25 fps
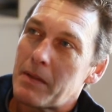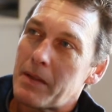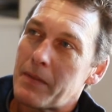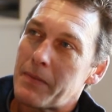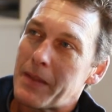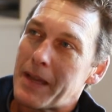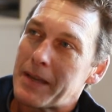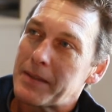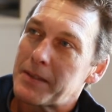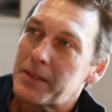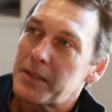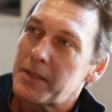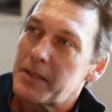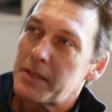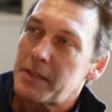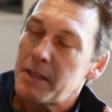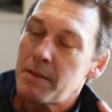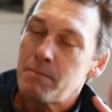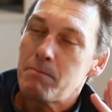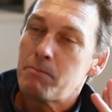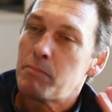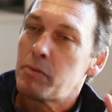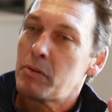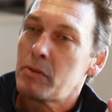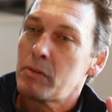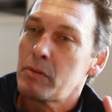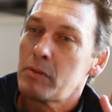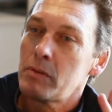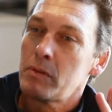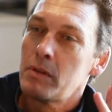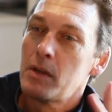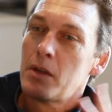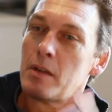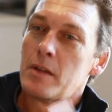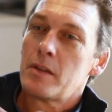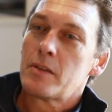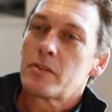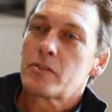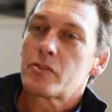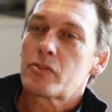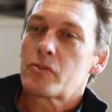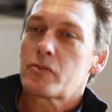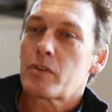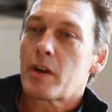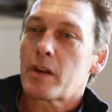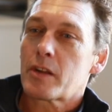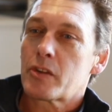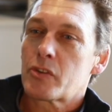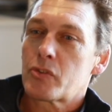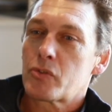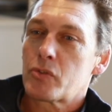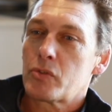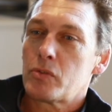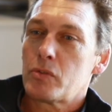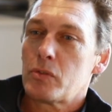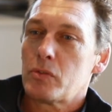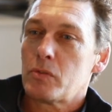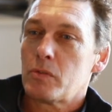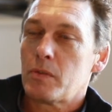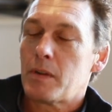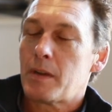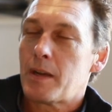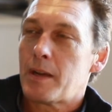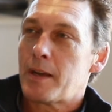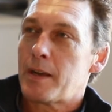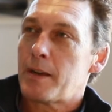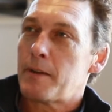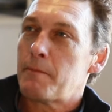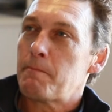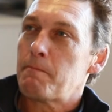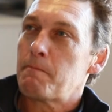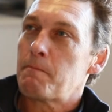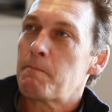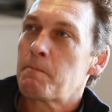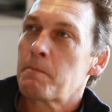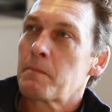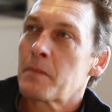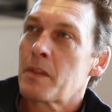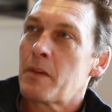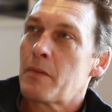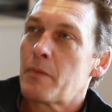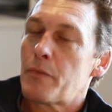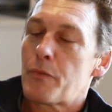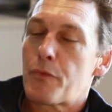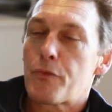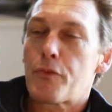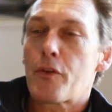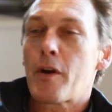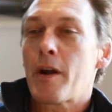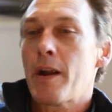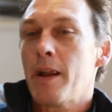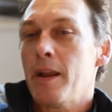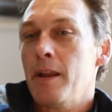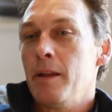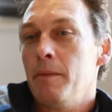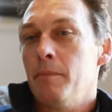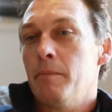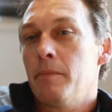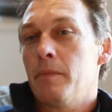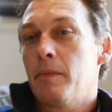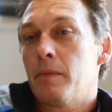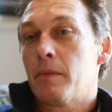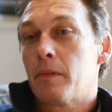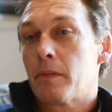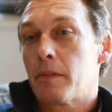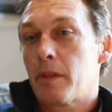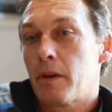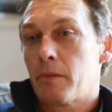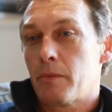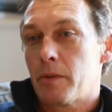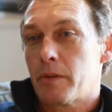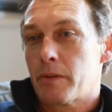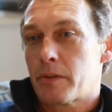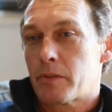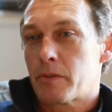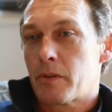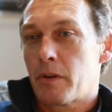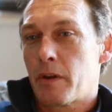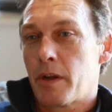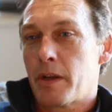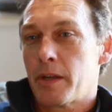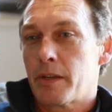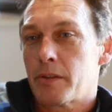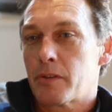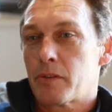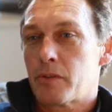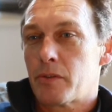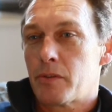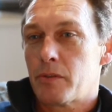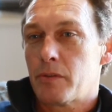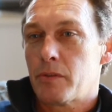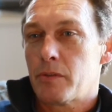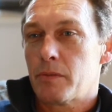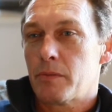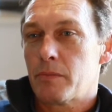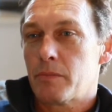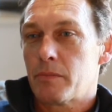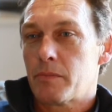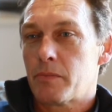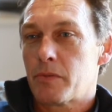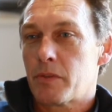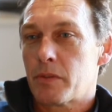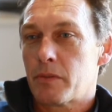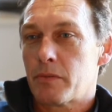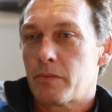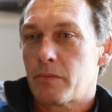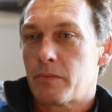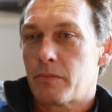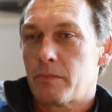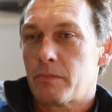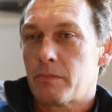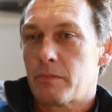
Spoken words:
that simple structural frame that we were trying to sort of